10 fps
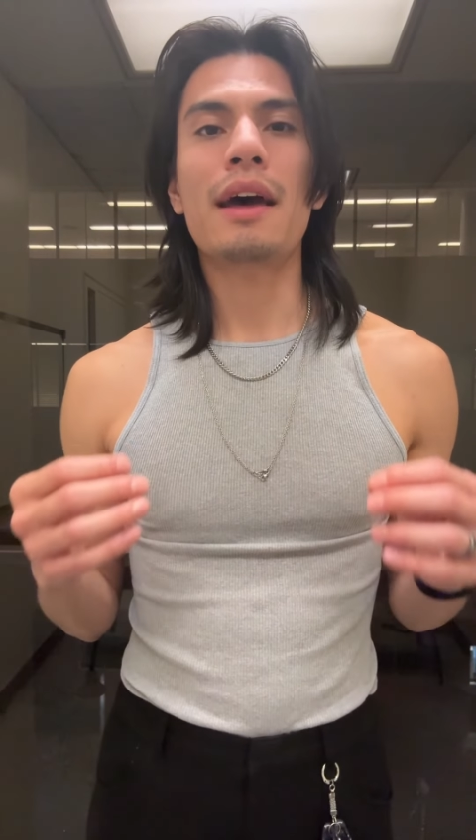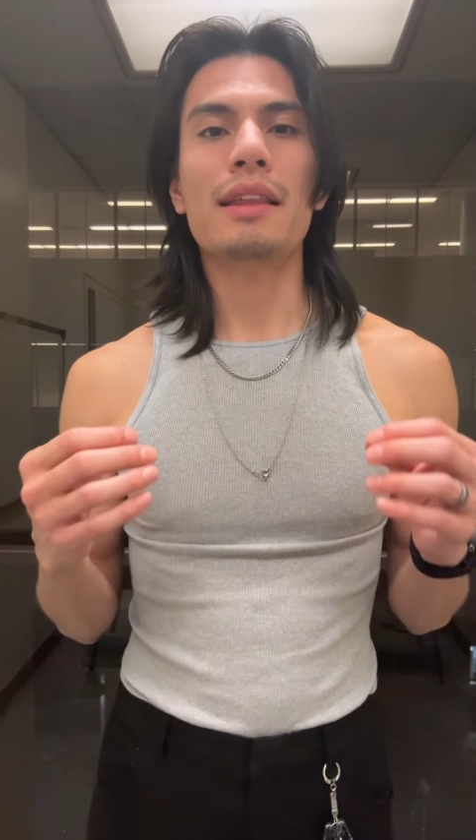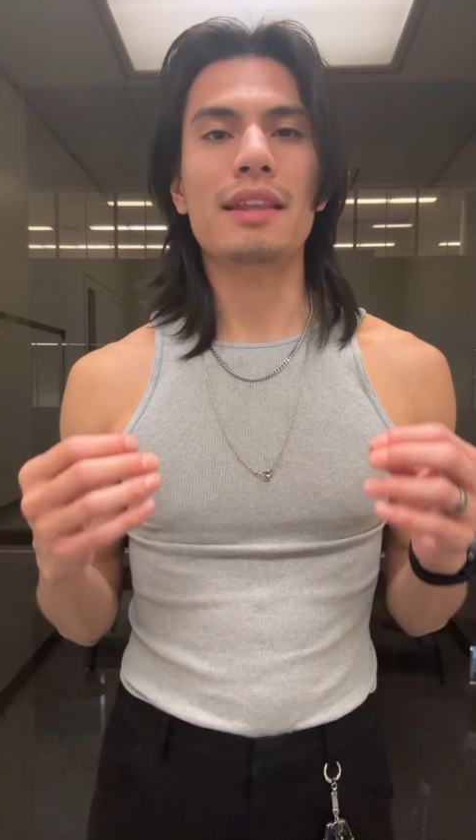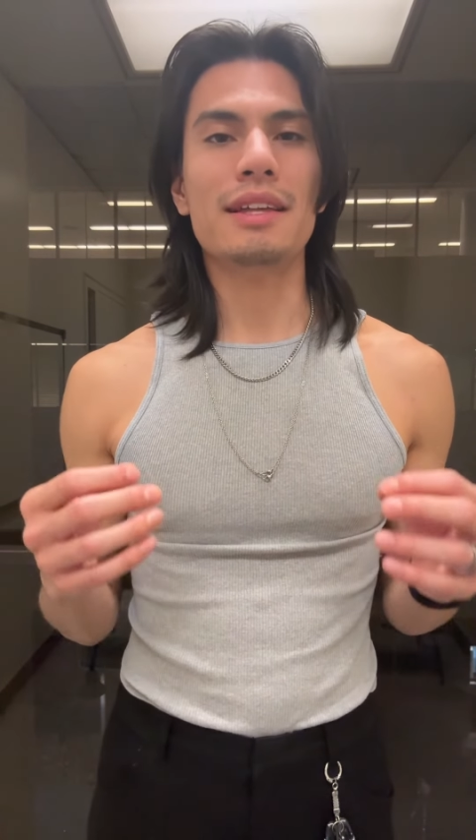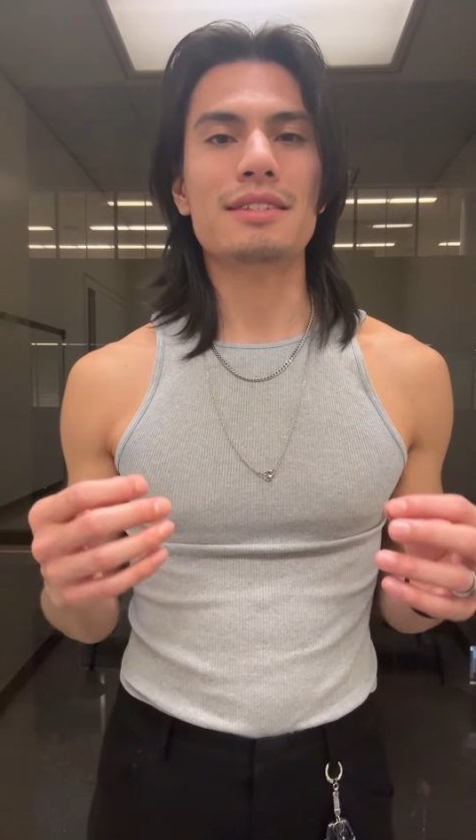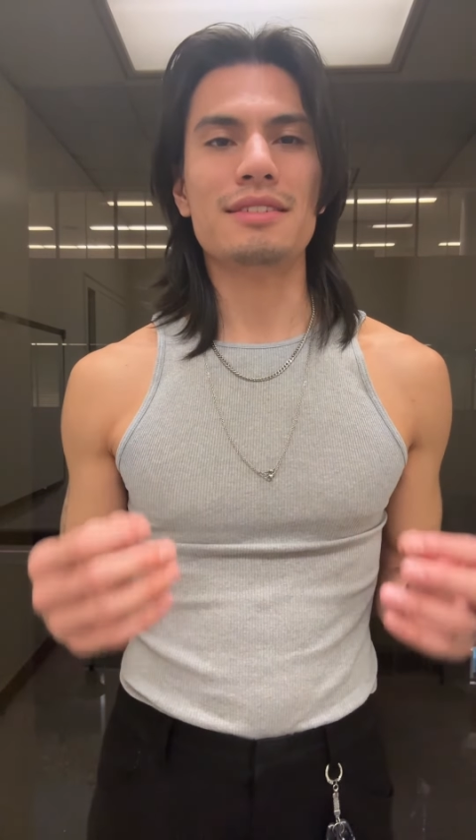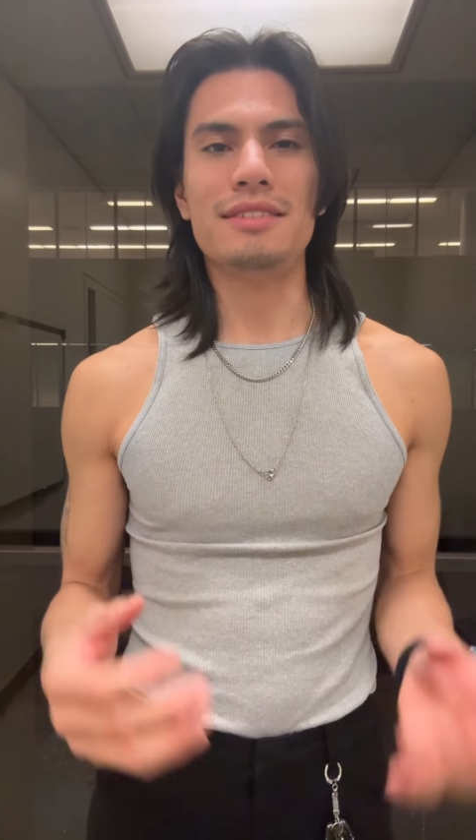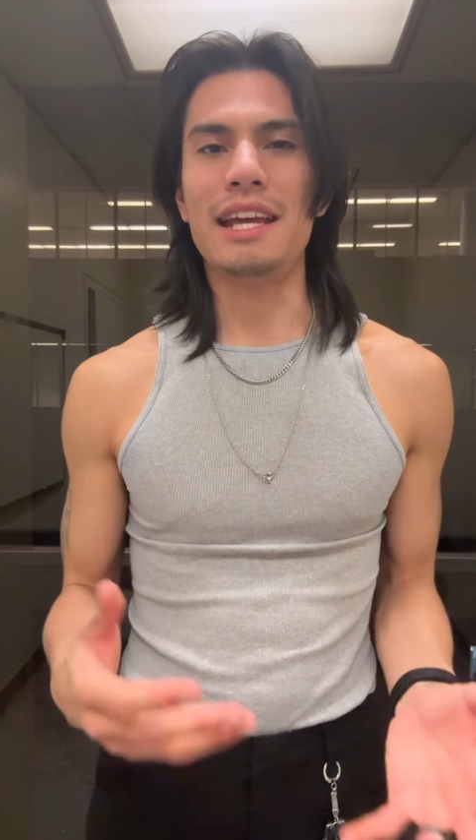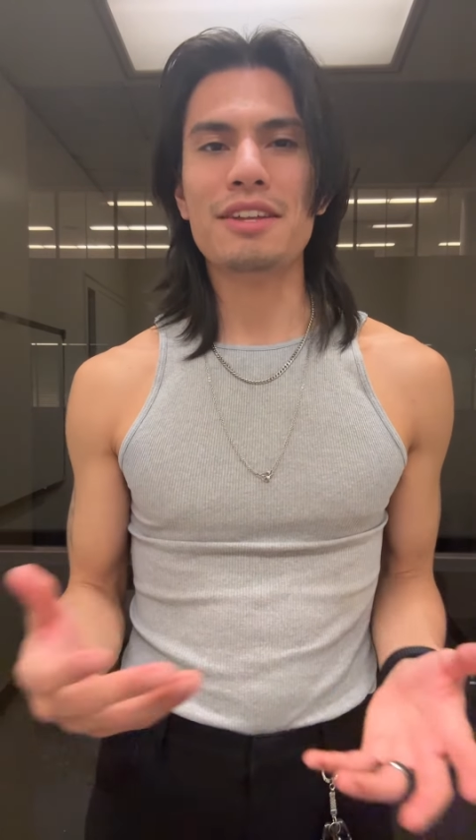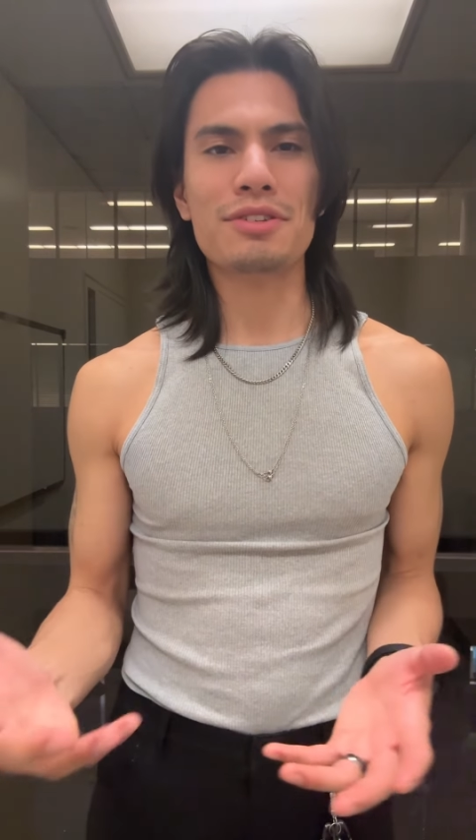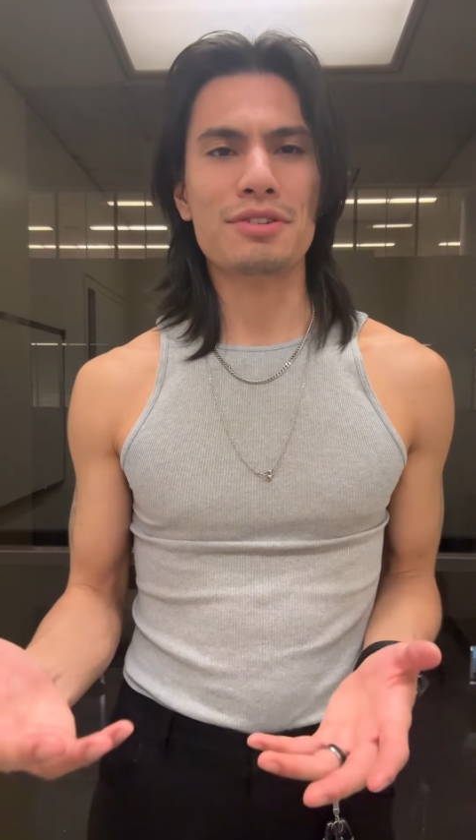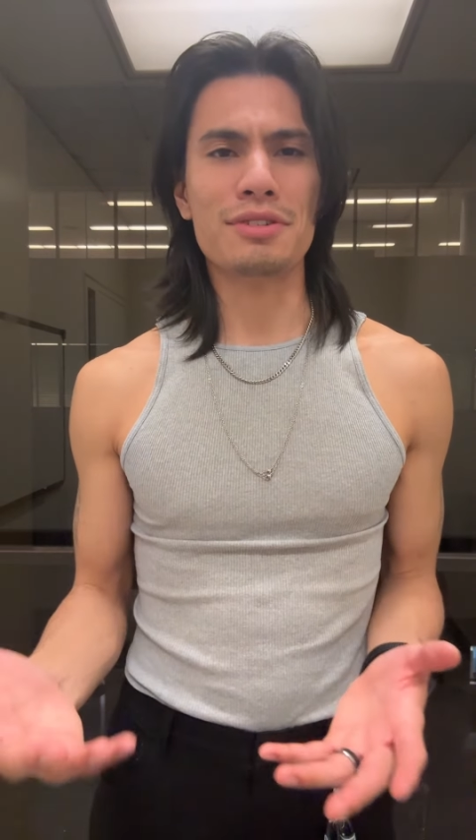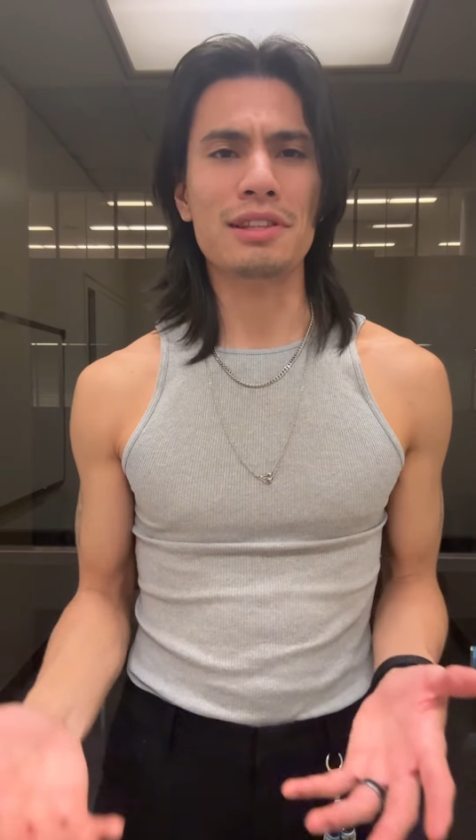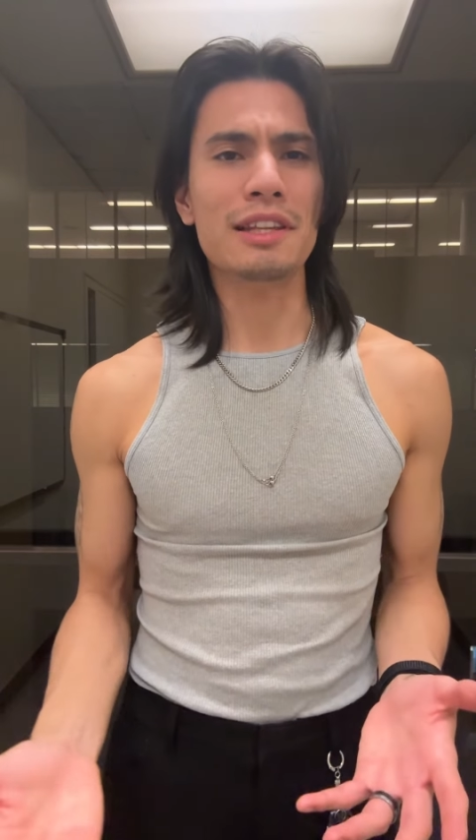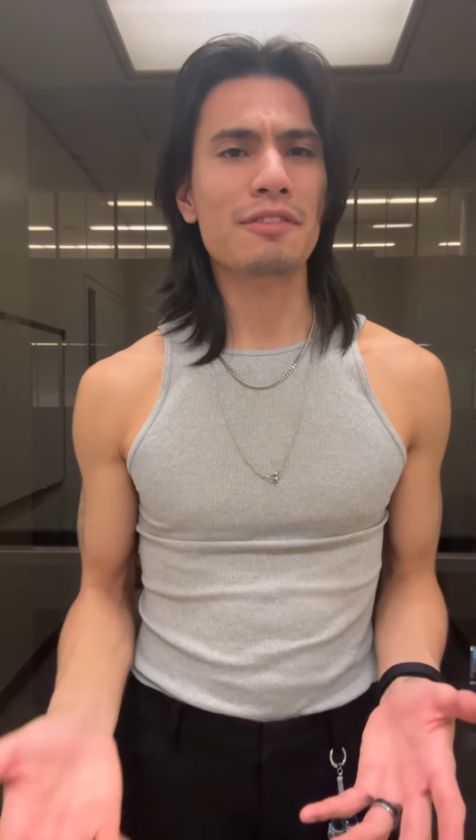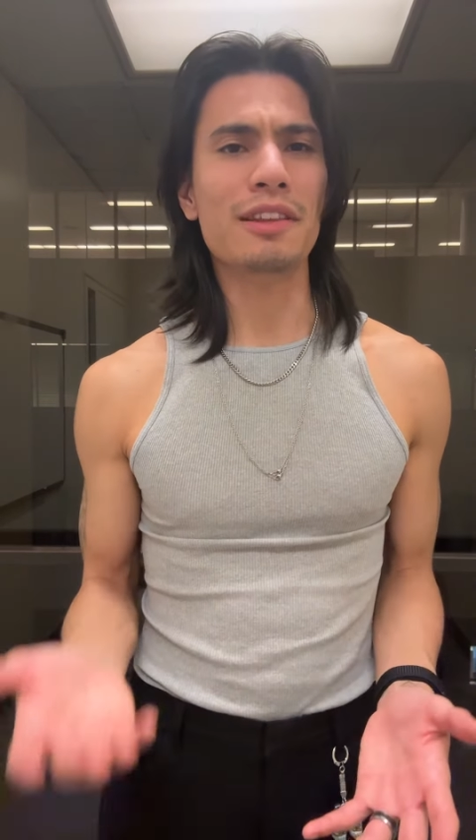lets dancers lift